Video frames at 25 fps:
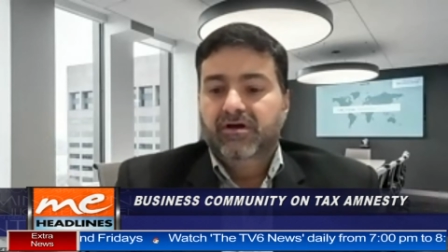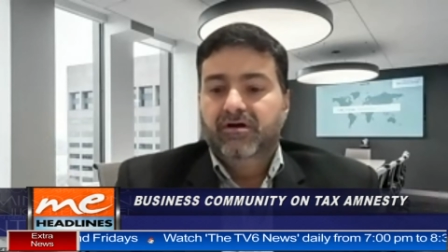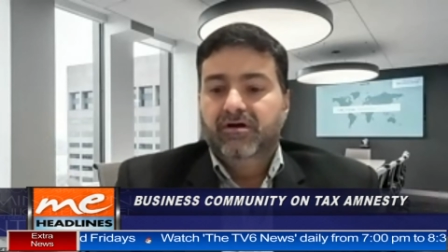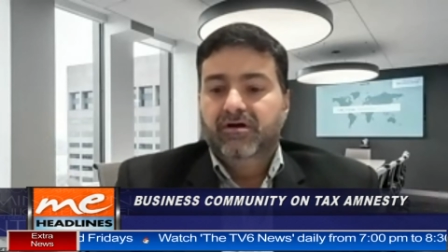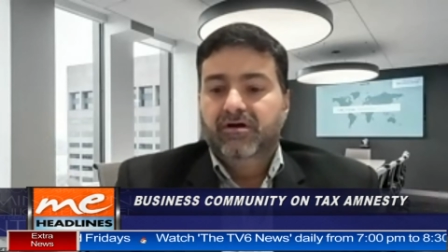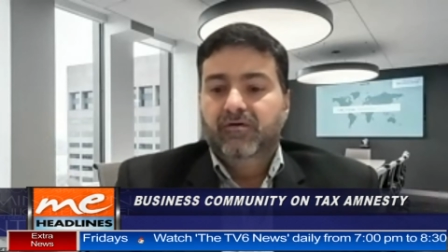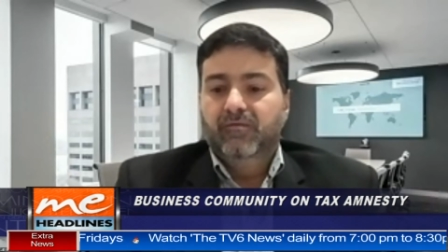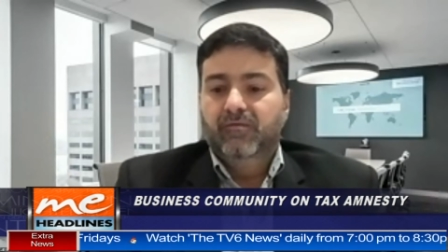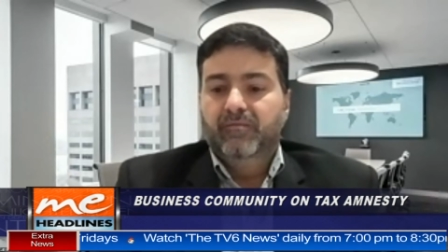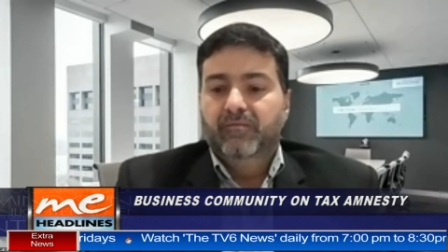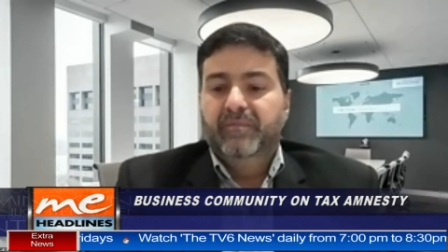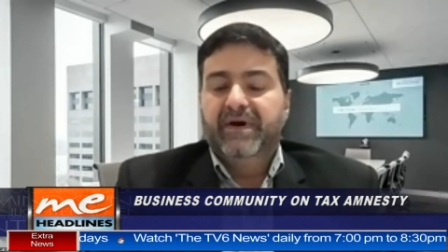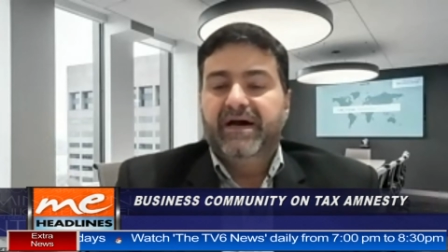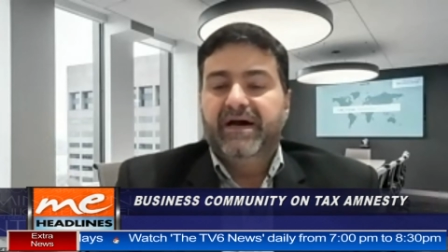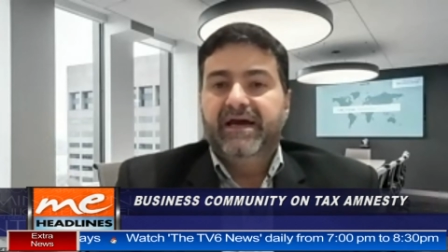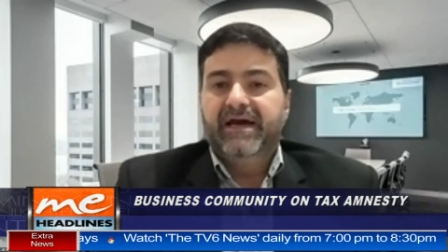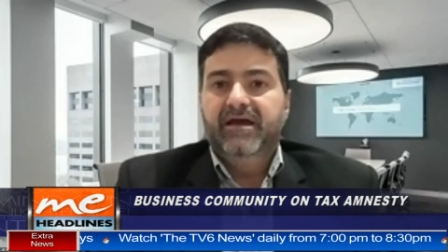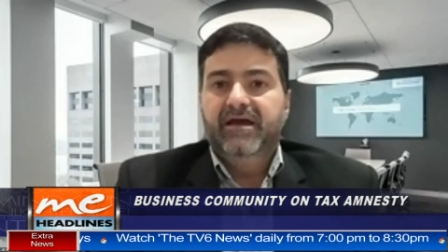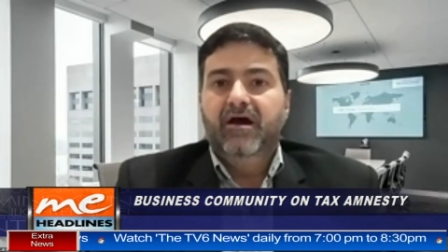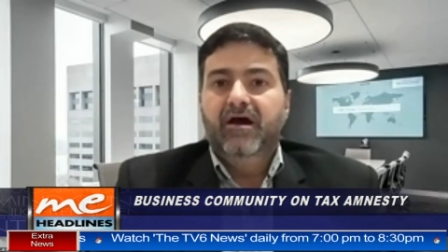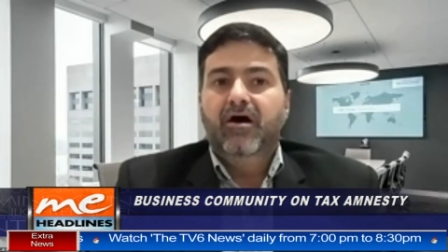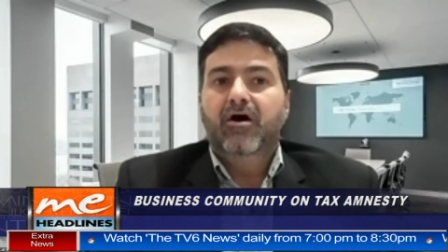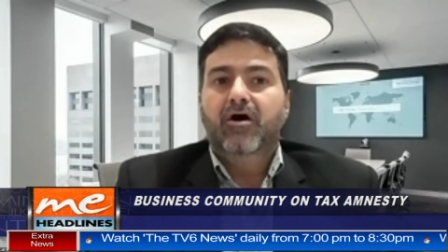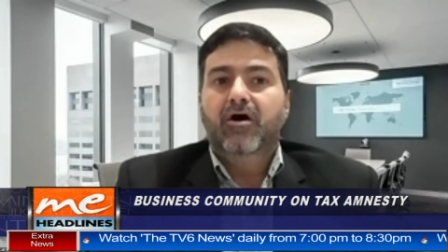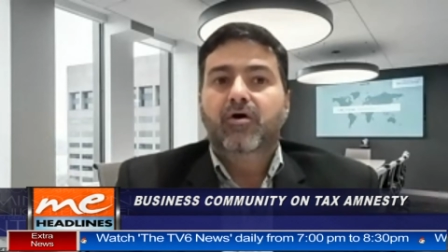by
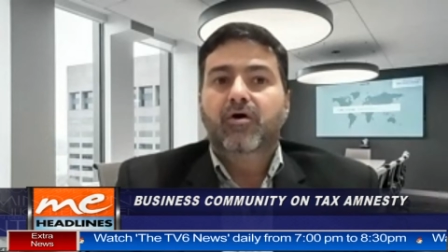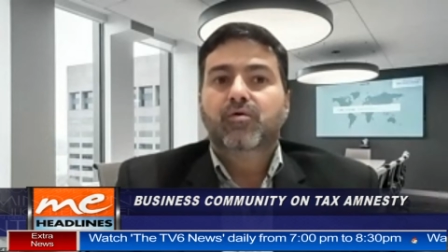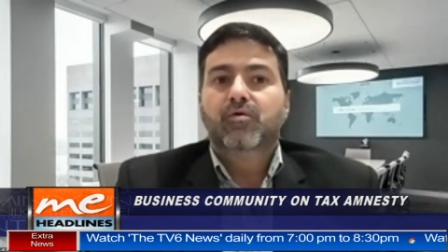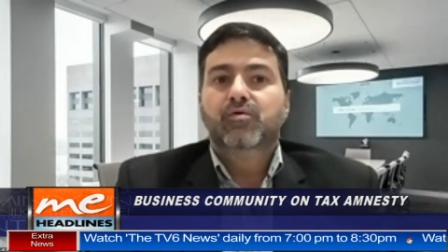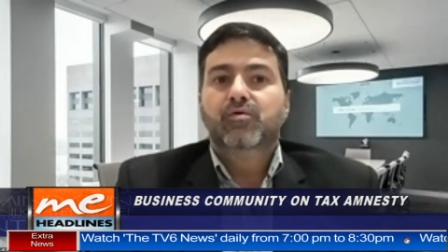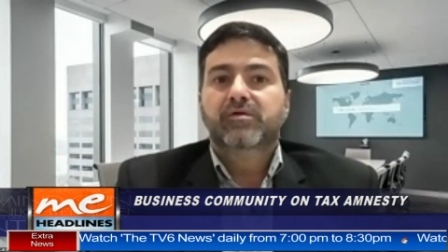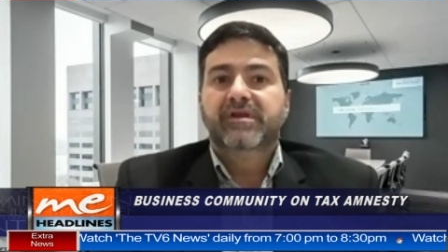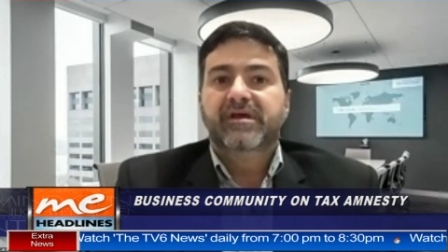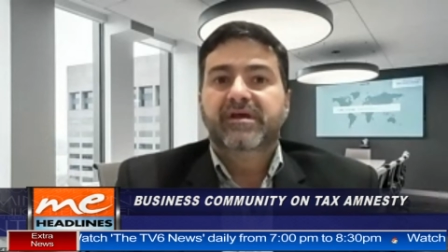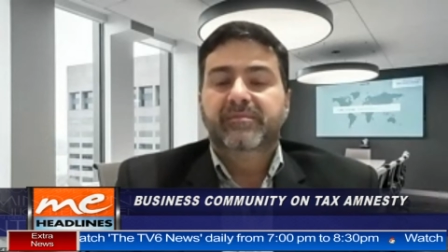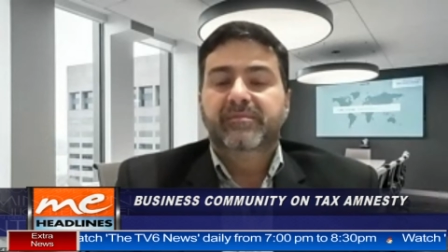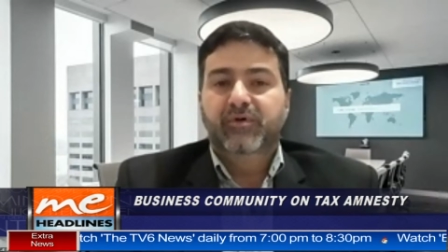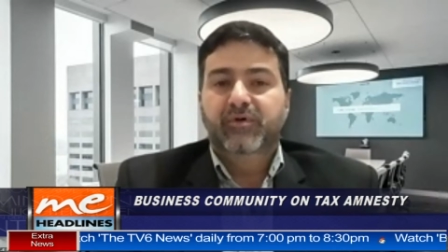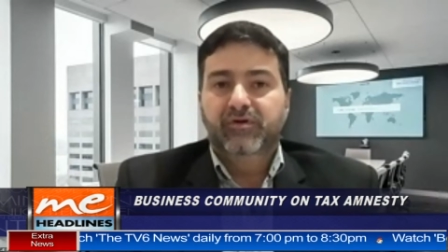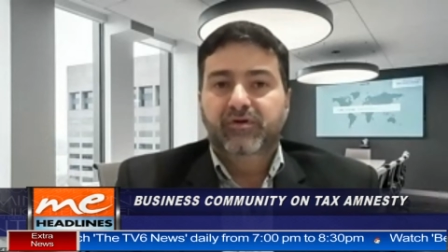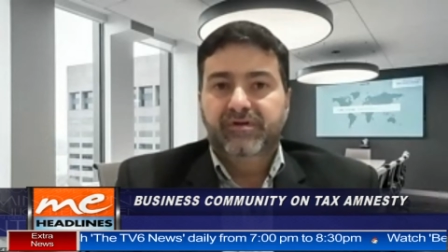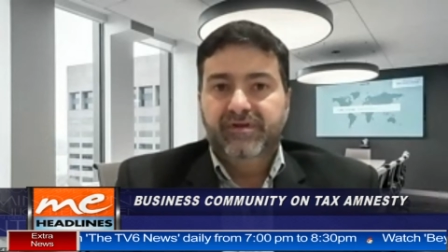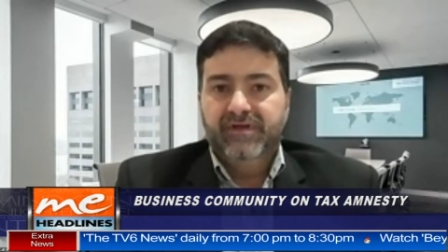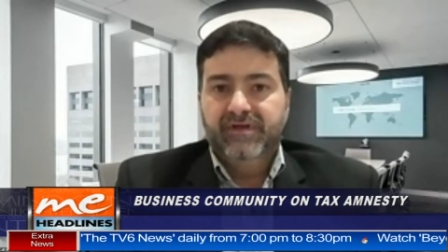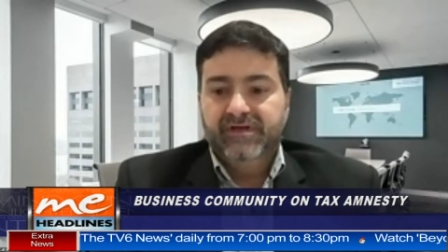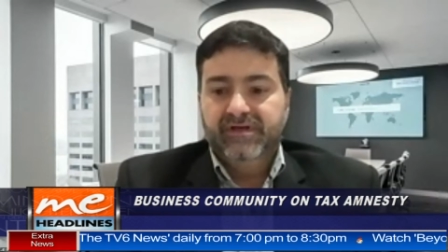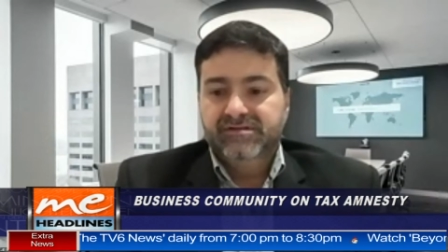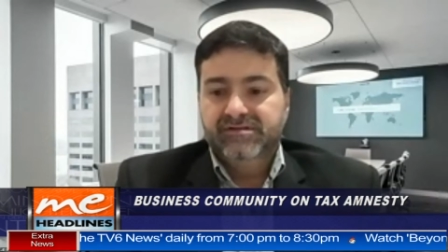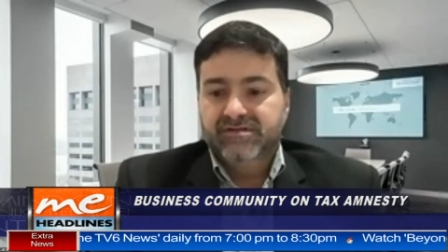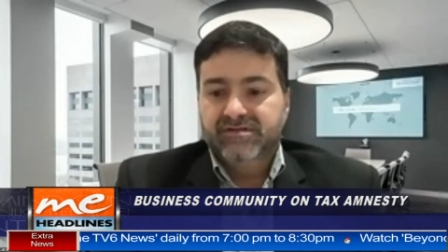how they put
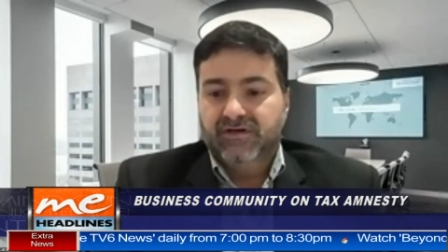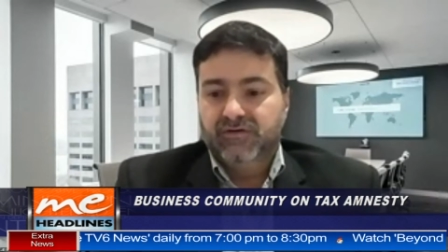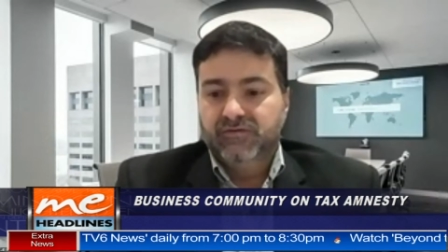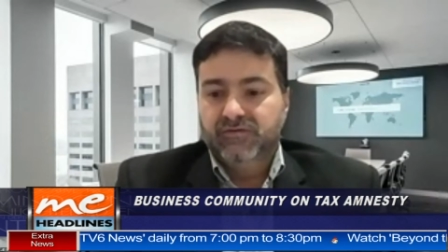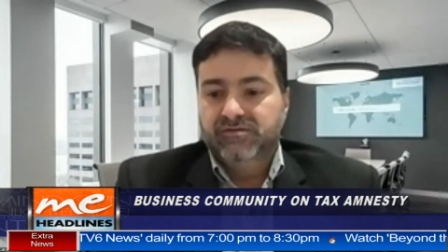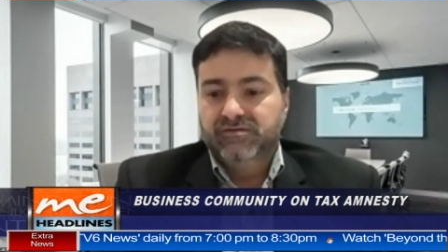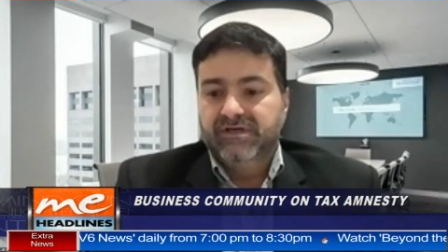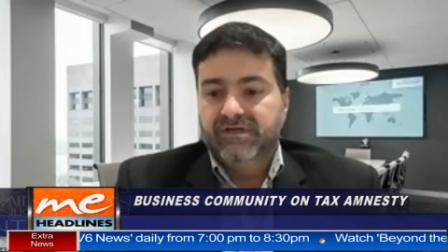things out